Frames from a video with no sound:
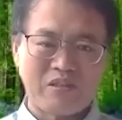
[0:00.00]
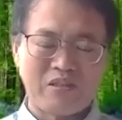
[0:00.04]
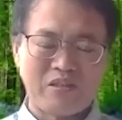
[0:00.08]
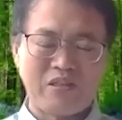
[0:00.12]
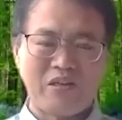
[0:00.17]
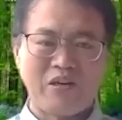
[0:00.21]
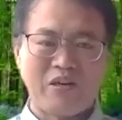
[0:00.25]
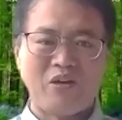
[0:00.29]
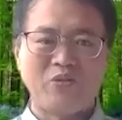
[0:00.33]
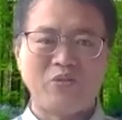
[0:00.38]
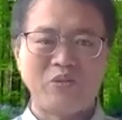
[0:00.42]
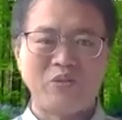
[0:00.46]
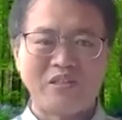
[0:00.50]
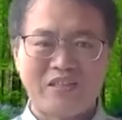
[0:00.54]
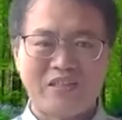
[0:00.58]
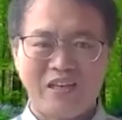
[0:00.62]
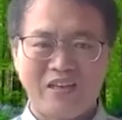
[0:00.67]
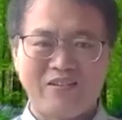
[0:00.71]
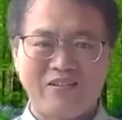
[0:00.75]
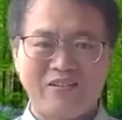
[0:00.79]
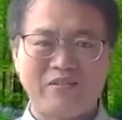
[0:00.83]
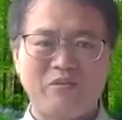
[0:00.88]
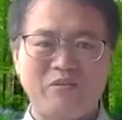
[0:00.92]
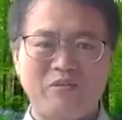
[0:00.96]
they always
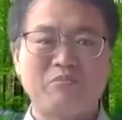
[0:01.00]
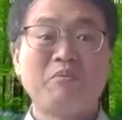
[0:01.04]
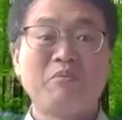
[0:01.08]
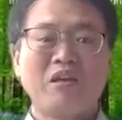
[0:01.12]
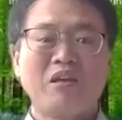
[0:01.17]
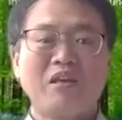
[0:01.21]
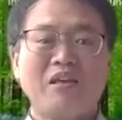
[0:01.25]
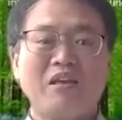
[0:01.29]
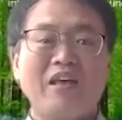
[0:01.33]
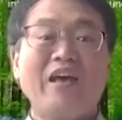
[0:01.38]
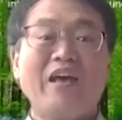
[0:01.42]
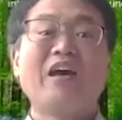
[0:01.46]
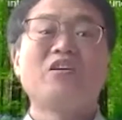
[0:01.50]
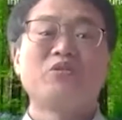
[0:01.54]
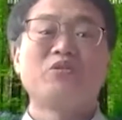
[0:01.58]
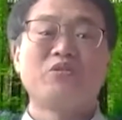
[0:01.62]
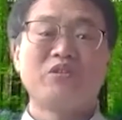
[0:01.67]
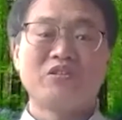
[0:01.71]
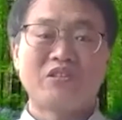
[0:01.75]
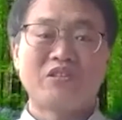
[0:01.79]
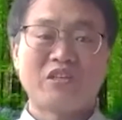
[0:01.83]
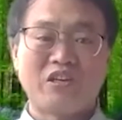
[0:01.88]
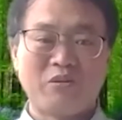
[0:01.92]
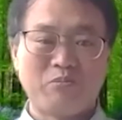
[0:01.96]
have
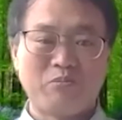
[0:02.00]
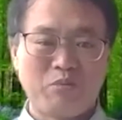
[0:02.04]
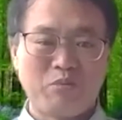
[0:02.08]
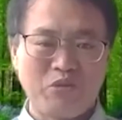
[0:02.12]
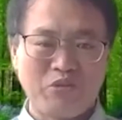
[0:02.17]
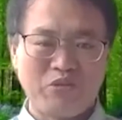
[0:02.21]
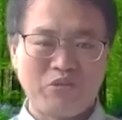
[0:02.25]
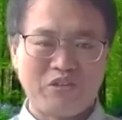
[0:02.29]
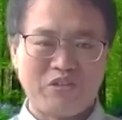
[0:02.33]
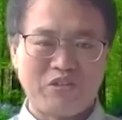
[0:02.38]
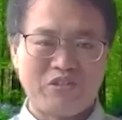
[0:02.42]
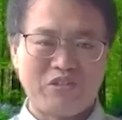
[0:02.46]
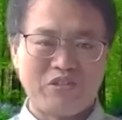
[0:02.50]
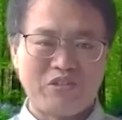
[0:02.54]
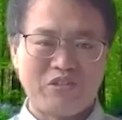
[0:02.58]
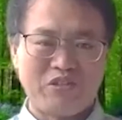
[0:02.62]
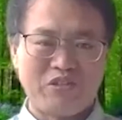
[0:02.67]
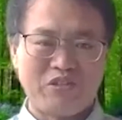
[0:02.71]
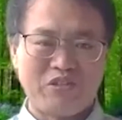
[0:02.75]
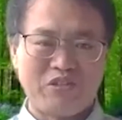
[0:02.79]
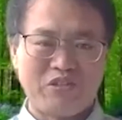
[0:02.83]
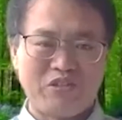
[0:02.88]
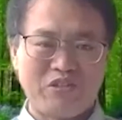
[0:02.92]
hundreds of computers,